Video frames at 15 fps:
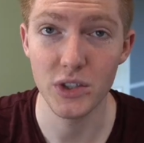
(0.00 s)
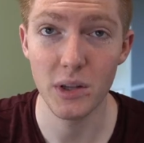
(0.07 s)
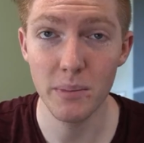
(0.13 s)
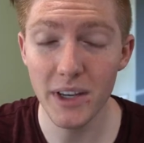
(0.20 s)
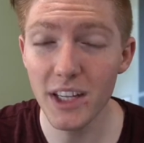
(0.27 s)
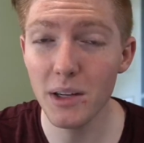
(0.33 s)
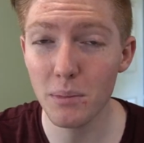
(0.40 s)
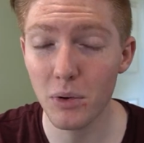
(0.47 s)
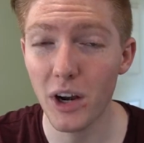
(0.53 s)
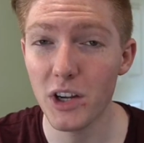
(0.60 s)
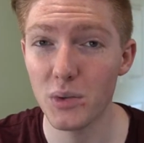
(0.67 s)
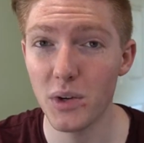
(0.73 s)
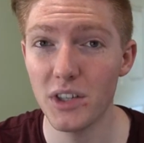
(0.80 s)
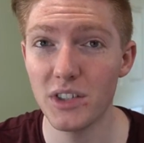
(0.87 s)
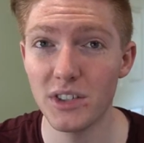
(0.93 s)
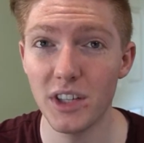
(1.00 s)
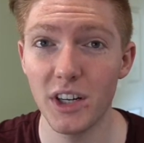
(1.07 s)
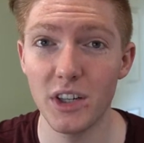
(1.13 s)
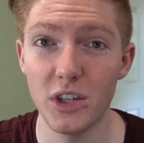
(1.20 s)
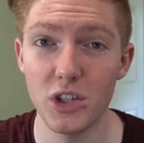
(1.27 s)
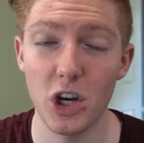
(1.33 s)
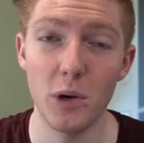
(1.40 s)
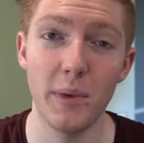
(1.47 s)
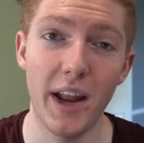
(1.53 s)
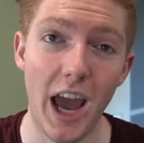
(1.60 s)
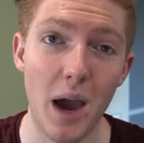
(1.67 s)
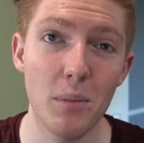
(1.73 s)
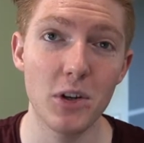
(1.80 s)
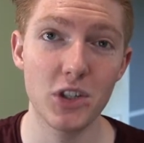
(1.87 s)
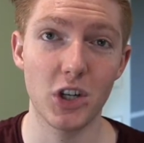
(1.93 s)
So the median price range is going to determine
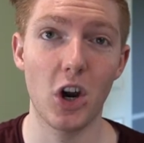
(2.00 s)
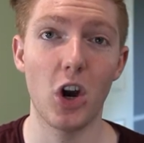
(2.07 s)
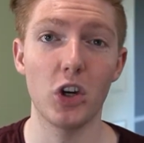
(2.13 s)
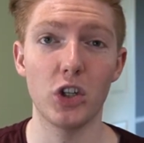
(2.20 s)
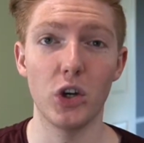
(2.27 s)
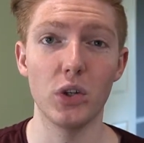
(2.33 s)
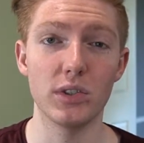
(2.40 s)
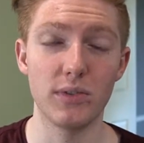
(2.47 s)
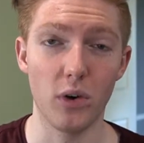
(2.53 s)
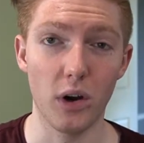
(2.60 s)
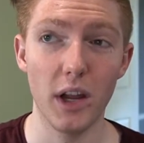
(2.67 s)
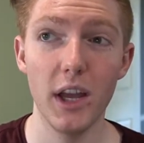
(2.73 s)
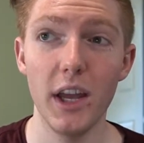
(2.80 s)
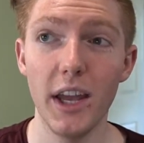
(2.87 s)
how much a card goes for.